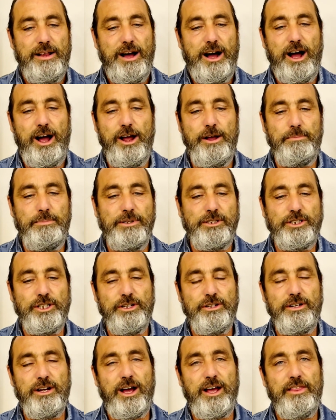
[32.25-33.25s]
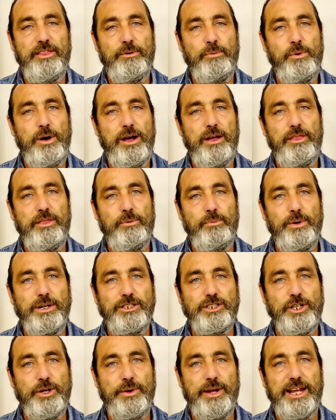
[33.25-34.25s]
I hope you do like the work that we're
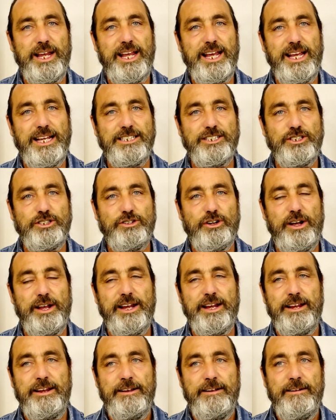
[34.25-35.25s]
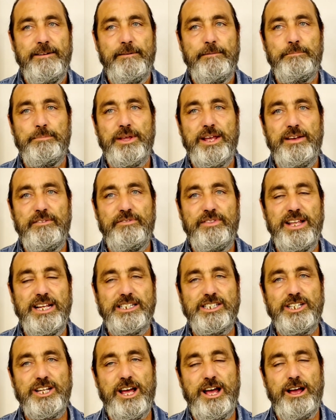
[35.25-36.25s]
doing here to try and give
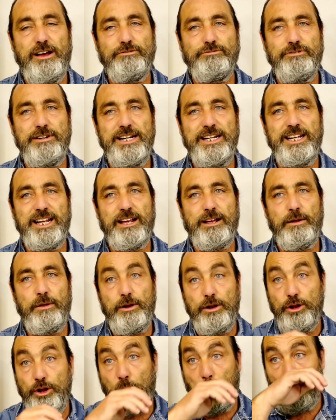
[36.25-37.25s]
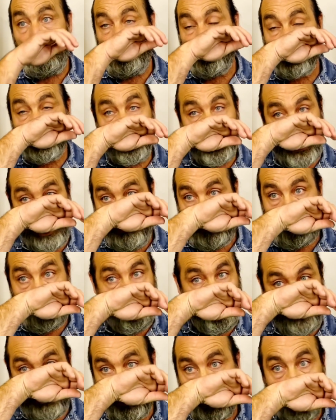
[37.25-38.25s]
this uh, reading a lot more depth
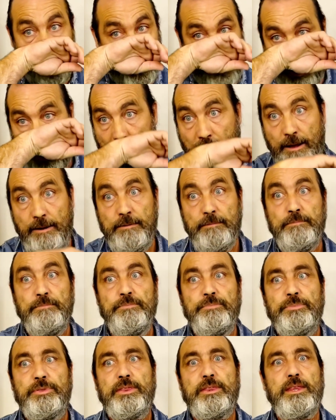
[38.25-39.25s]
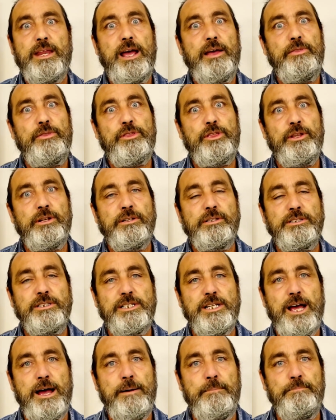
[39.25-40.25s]
and uh, depth and
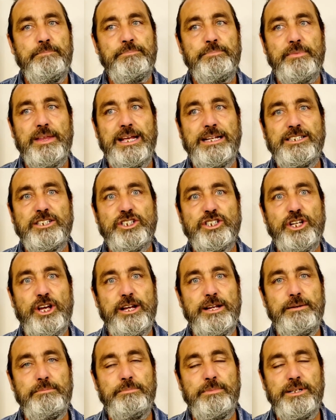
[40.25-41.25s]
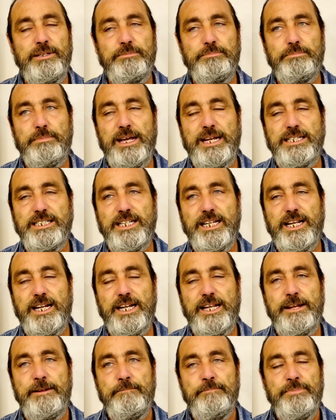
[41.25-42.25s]
um, incitement.
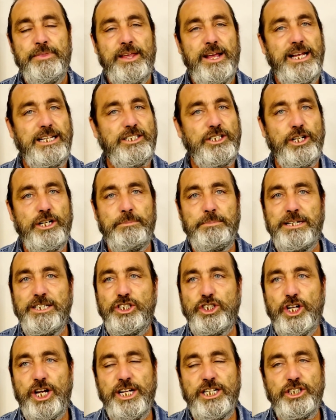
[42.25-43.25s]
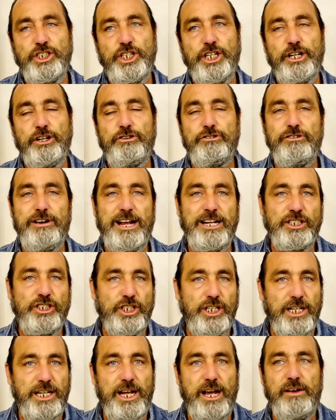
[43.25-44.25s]
Basically, it's going to be changing
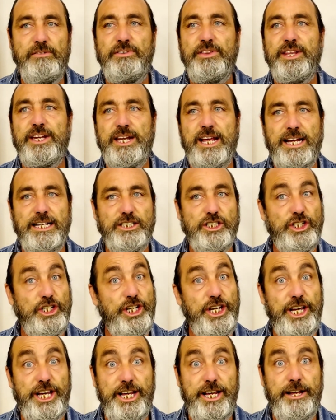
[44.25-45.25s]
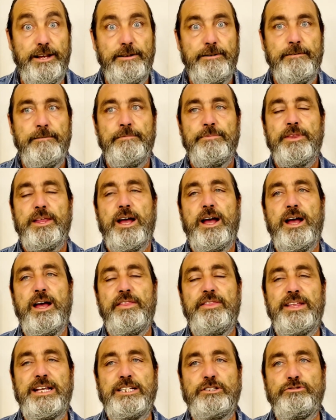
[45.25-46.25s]
gradually over the next year.
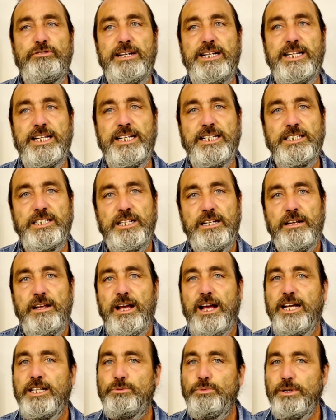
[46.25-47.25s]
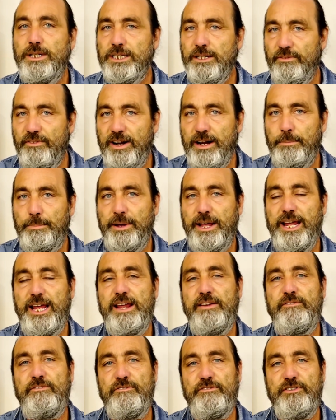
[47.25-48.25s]
Uh, these readings, as we develop it
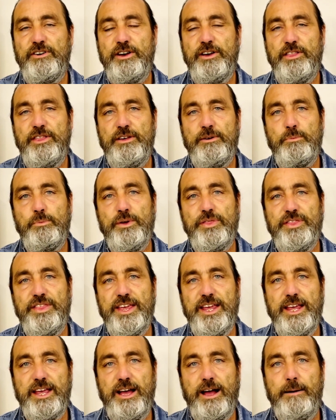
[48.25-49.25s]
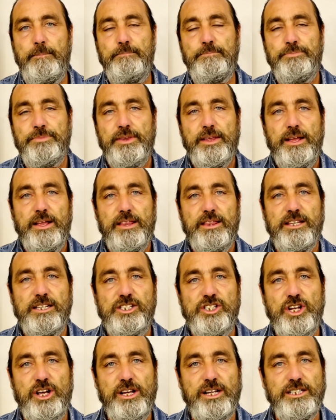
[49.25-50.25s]
even further with the um, the
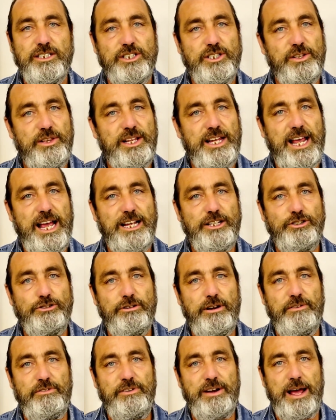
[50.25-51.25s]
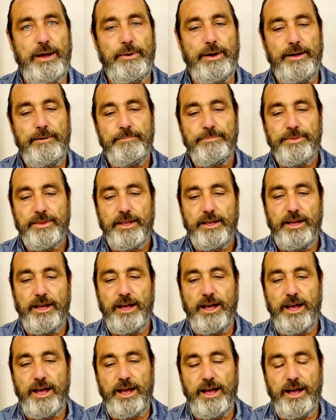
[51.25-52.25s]
science of the Astro Flower.
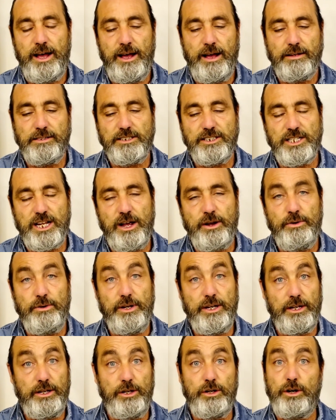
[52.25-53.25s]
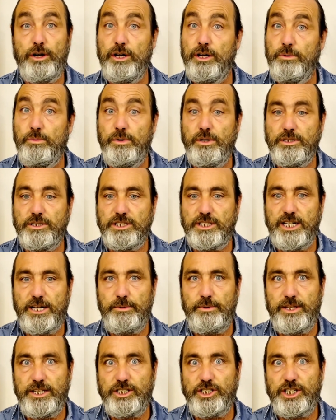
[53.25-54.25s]
Uh, so you're going to want to stick
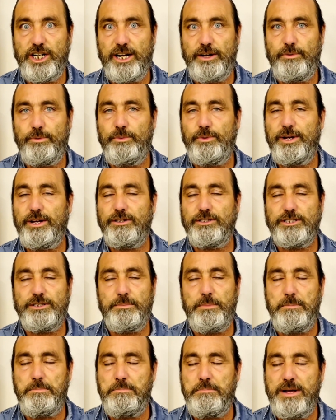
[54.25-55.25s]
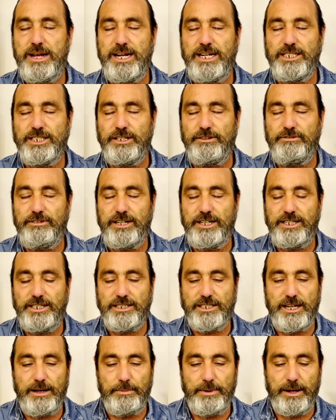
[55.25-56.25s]
with this channel. We've got some amazing readings
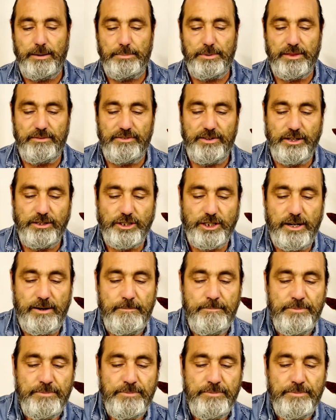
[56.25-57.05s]
coming up in the future.